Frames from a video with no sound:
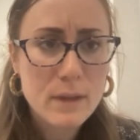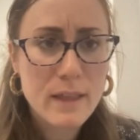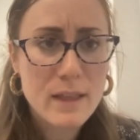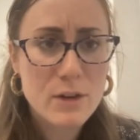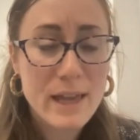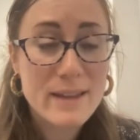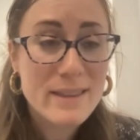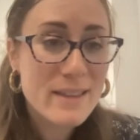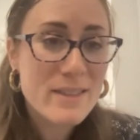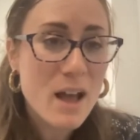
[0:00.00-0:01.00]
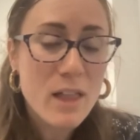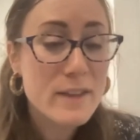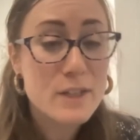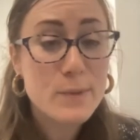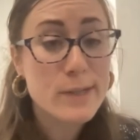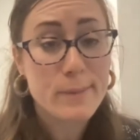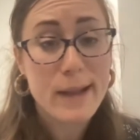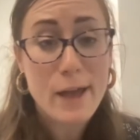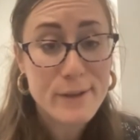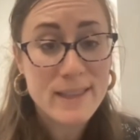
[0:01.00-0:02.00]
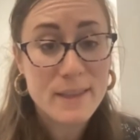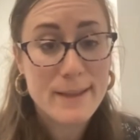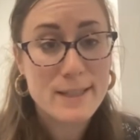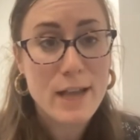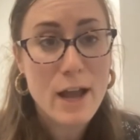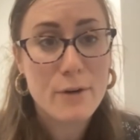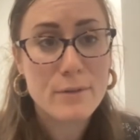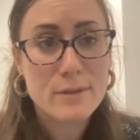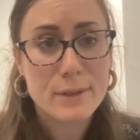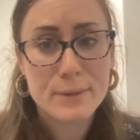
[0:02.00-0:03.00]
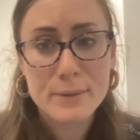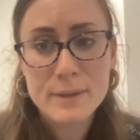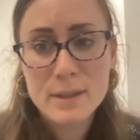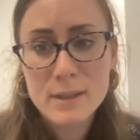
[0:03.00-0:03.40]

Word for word: that you know, get a lot of these works are about how do you get the message out. So.